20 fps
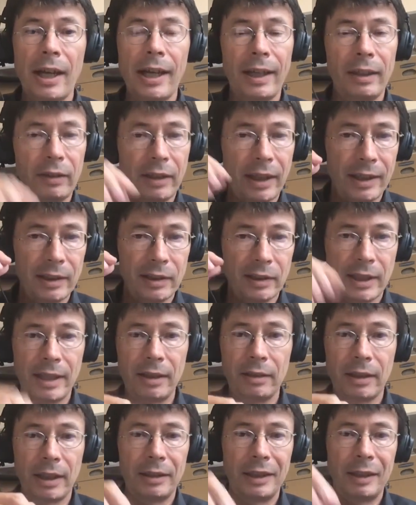and they
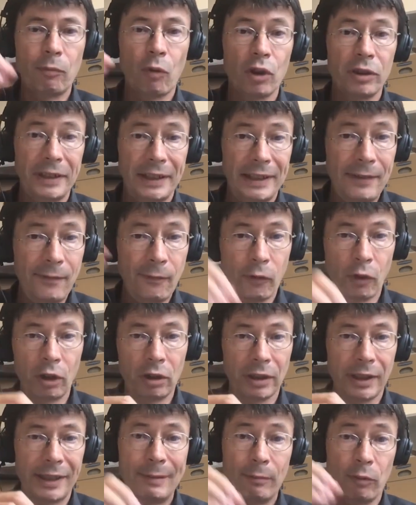said that it was
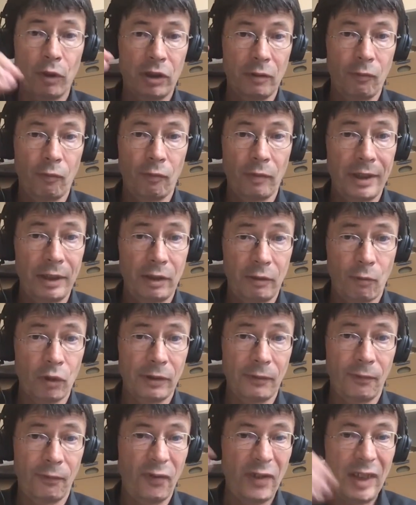infertile. It was a it
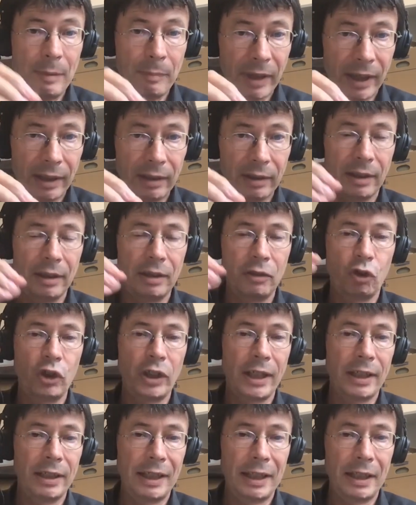was a female.
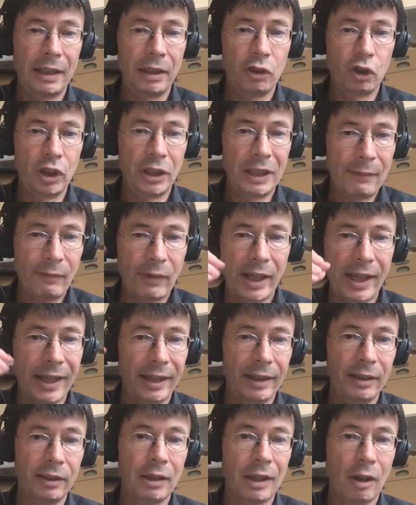She had she never
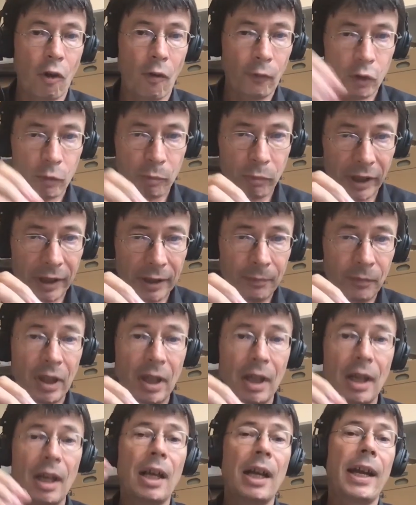had offspring,
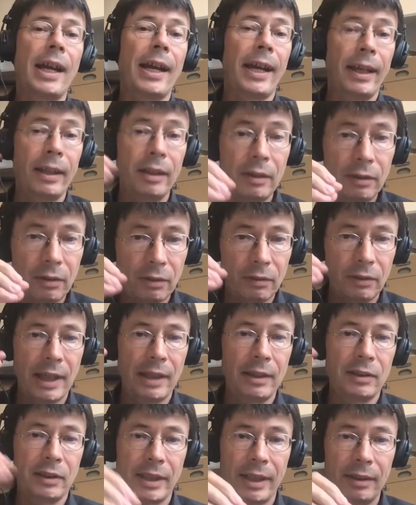and
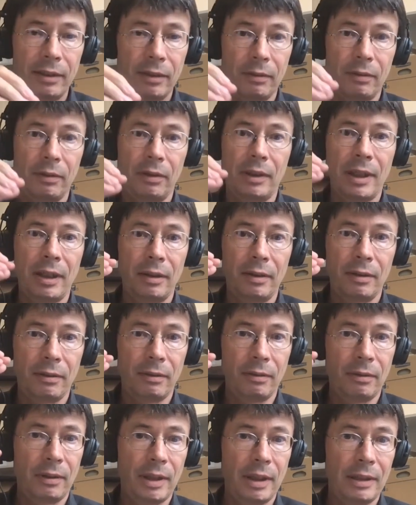they said that
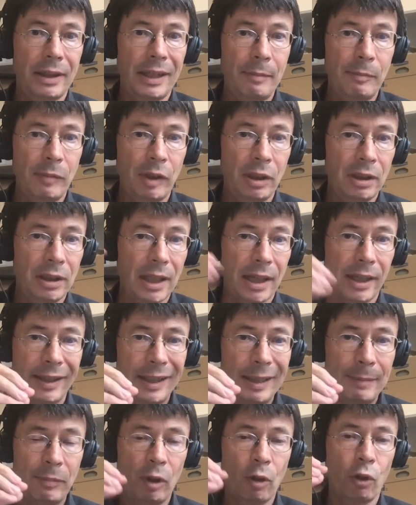the animal
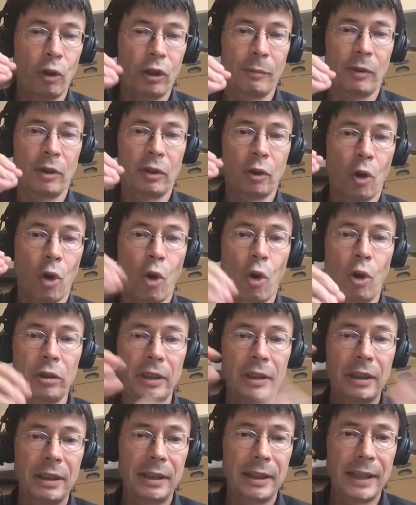died because it was
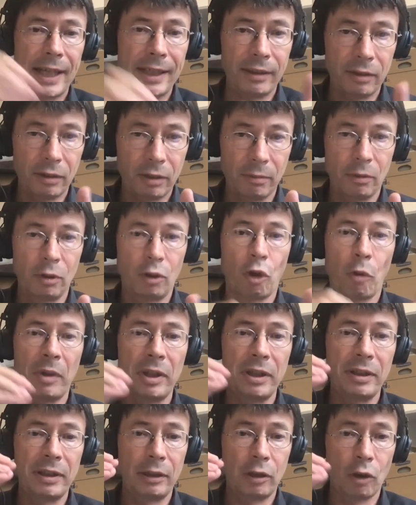caught in a net.
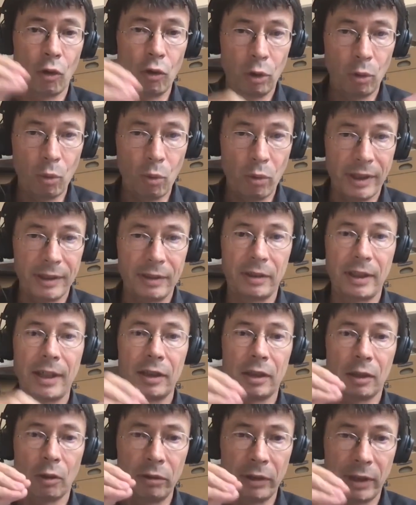Normally they don't do this. They
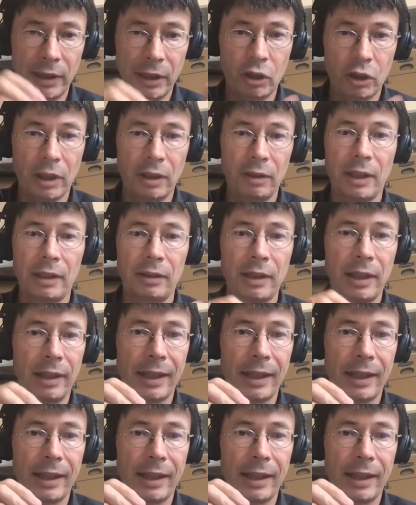are so intelligent that